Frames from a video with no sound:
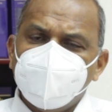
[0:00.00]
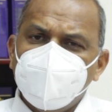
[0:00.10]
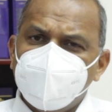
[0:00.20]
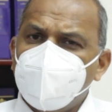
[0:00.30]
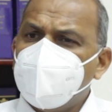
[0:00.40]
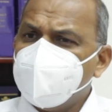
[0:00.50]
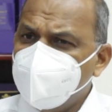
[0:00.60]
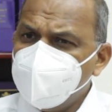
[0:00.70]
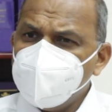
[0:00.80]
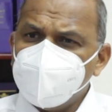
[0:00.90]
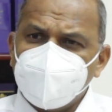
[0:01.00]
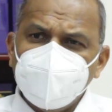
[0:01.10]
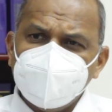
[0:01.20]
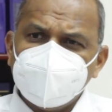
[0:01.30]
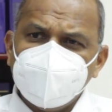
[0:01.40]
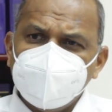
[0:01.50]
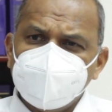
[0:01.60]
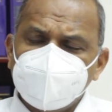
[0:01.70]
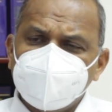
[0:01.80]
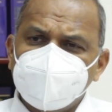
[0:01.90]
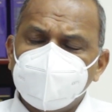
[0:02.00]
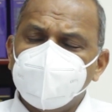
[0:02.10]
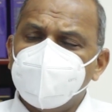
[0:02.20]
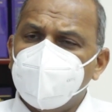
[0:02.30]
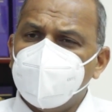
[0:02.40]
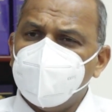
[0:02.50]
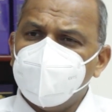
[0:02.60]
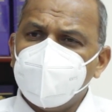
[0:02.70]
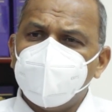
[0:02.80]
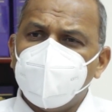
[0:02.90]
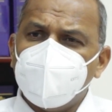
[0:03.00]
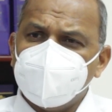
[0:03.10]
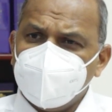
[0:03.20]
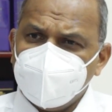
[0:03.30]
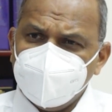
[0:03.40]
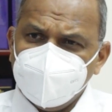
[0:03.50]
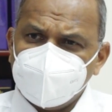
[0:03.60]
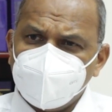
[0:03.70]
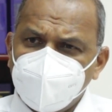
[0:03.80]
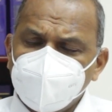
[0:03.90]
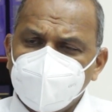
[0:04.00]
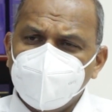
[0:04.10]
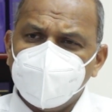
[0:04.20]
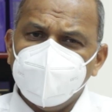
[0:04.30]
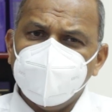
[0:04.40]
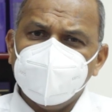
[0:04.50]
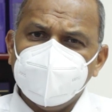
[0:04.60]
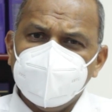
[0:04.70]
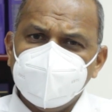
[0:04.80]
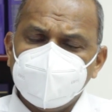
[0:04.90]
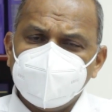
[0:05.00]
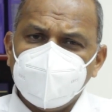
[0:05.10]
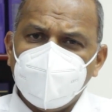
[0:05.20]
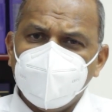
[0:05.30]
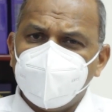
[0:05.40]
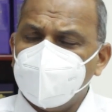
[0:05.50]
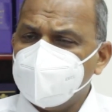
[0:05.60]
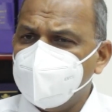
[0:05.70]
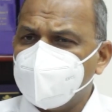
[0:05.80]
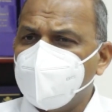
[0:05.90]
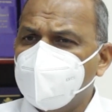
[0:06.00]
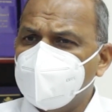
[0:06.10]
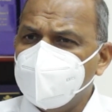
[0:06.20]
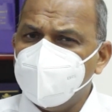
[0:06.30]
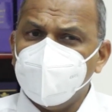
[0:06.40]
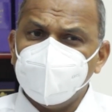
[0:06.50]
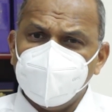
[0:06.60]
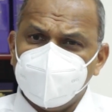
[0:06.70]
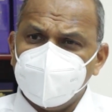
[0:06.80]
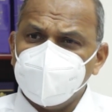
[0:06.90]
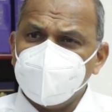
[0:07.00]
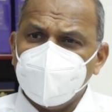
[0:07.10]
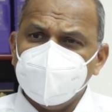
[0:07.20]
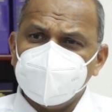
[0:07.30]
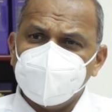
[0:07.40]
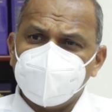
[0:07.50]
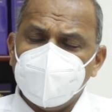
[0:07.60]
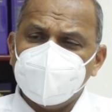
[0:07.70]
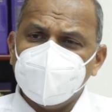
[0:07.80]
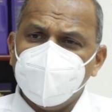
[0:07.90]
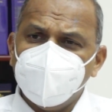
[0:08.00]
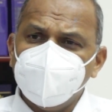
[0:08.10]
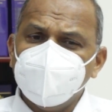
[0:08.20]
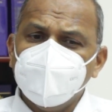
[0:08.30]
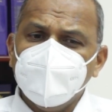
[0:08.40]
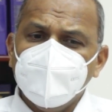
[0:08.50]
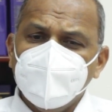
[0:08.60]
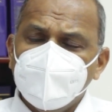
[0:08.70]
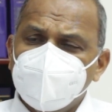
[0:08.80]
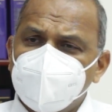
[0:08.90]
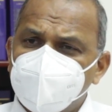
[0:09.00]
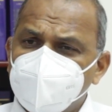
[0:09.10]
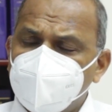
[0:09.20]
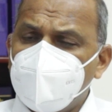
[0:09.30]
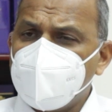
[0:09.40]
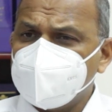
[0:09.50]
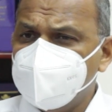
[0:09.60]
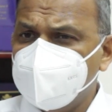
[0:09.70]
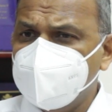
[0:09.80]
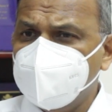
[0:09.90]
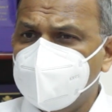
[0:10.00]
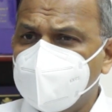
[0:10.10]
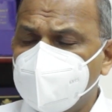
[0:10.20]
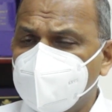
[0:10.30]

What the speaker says: we have had a number of cases with Bartica and the surrounding communities. I think there are currently about 52 cases right now that we are actively